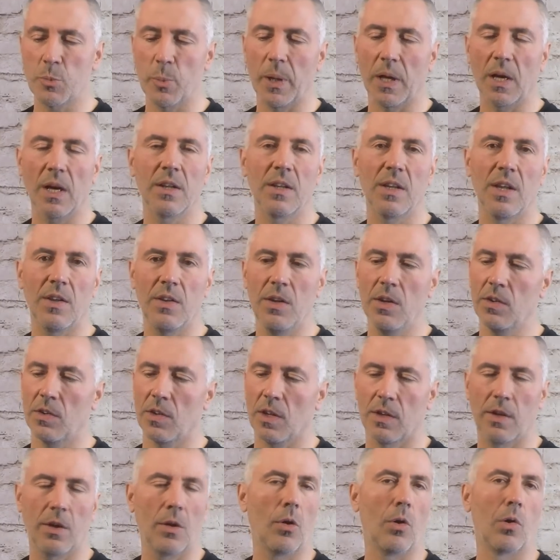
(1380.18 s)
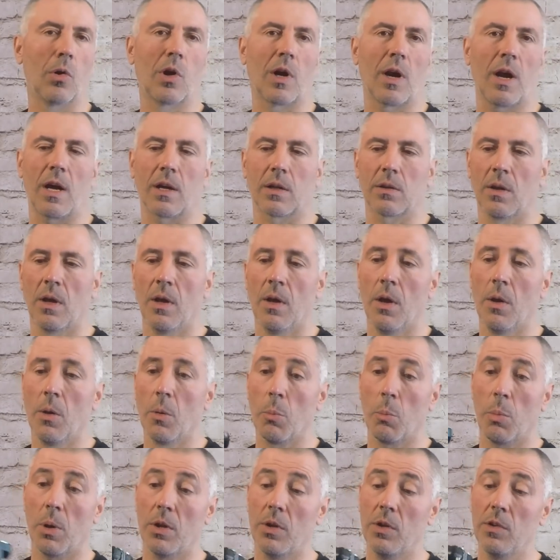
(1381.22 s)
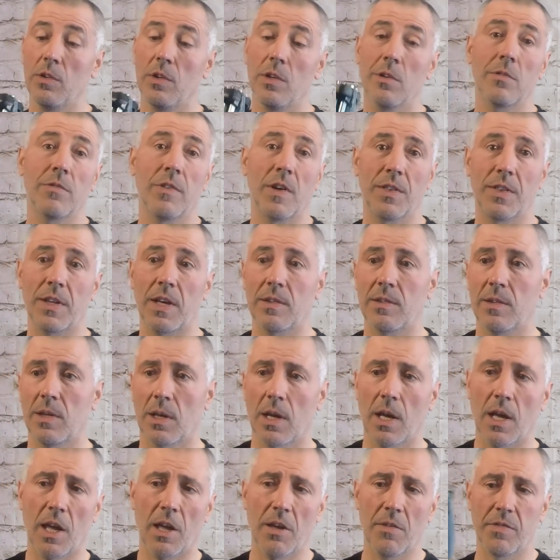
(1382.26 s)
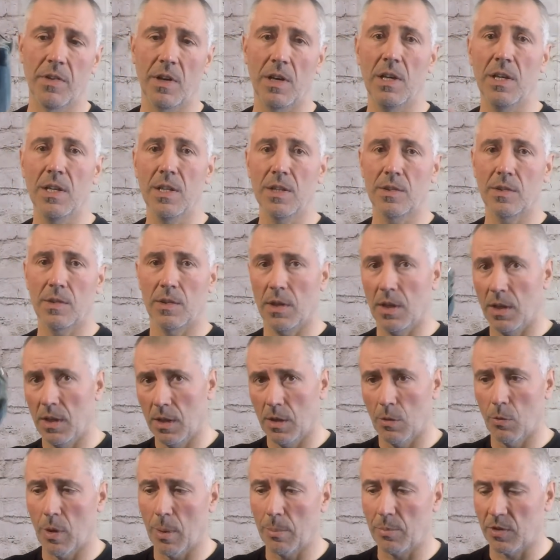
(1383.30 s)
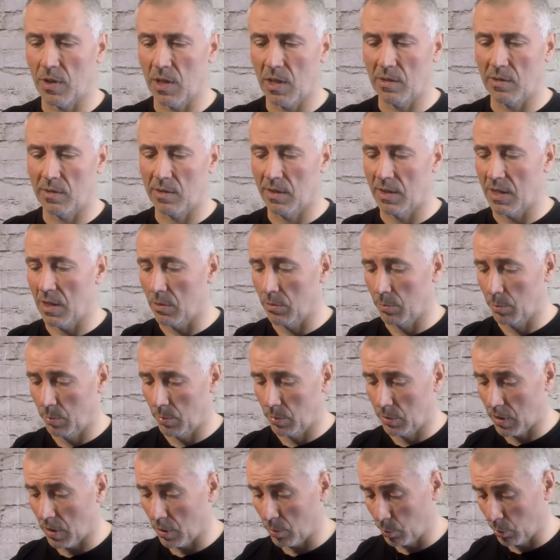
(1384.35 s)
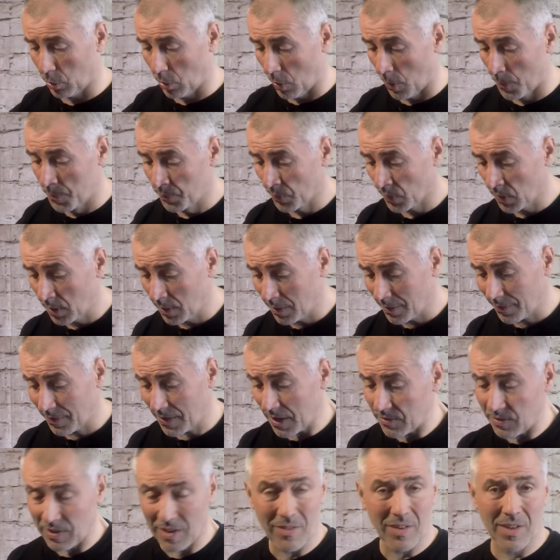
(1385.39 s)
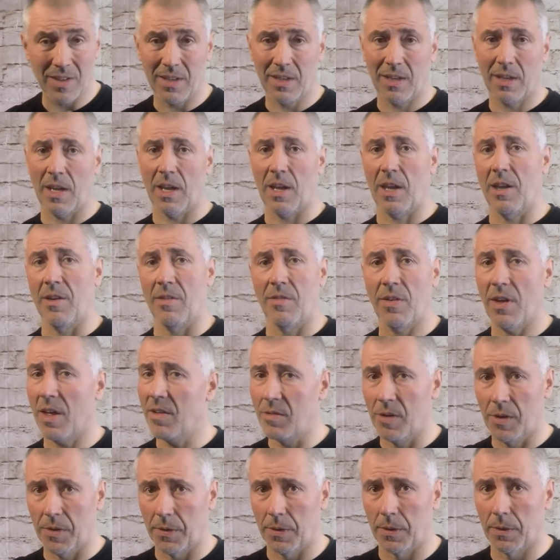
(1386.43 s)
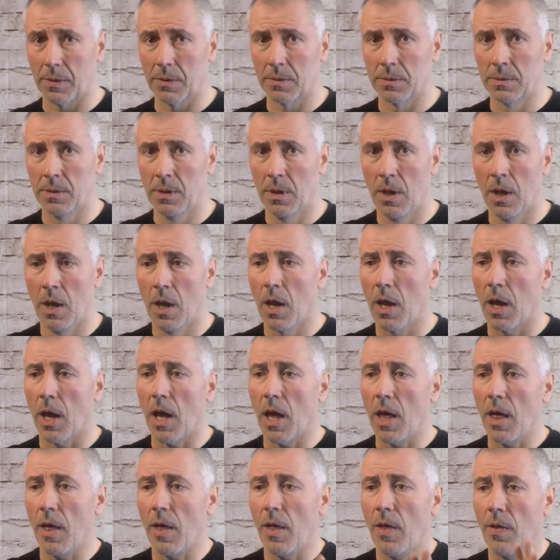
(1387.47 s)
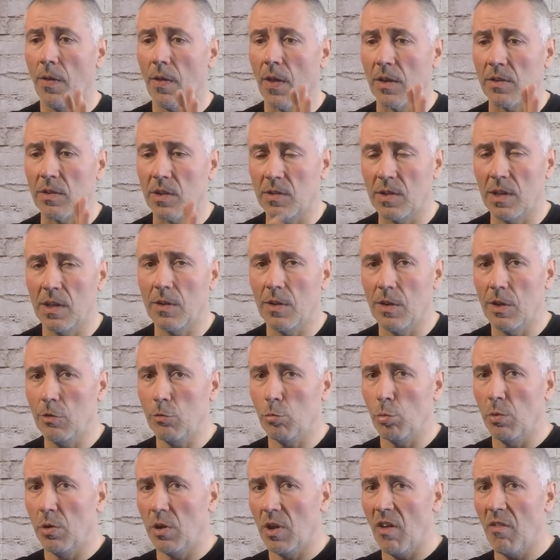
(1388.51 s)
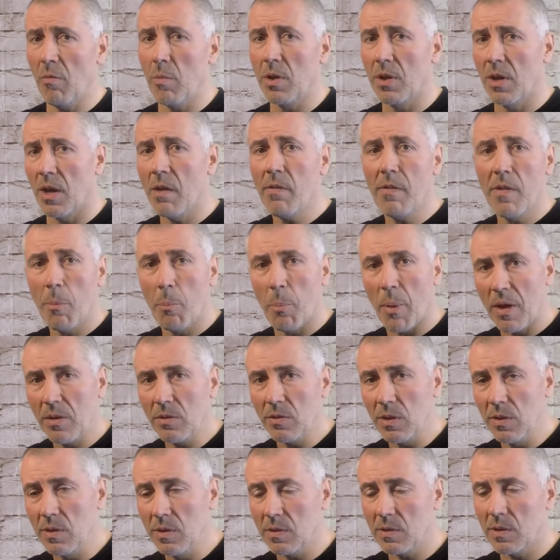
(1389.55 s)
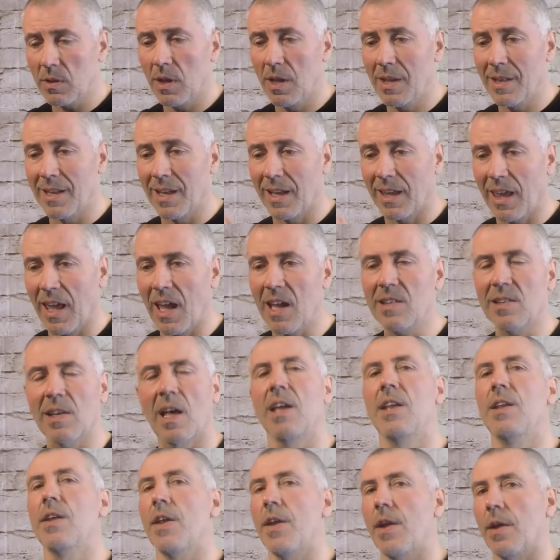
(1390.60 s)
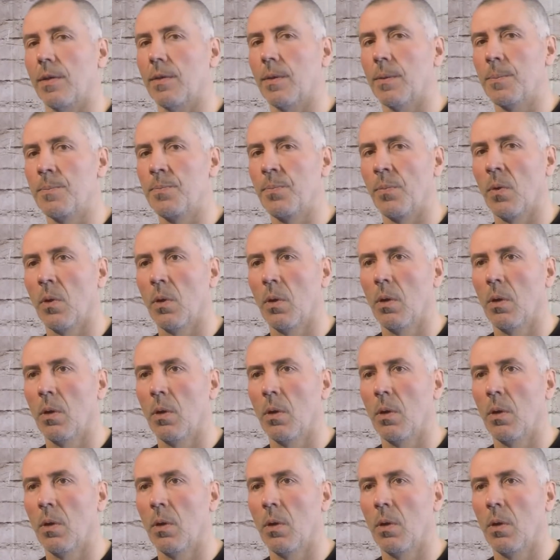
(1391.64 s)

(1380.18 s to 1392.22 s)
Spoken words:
much bigger than this, and they all cracked. But this is fantastic. I have links in the websites down below. That's everything I have, everything. And as I said, this will give me the independence in the case I need it.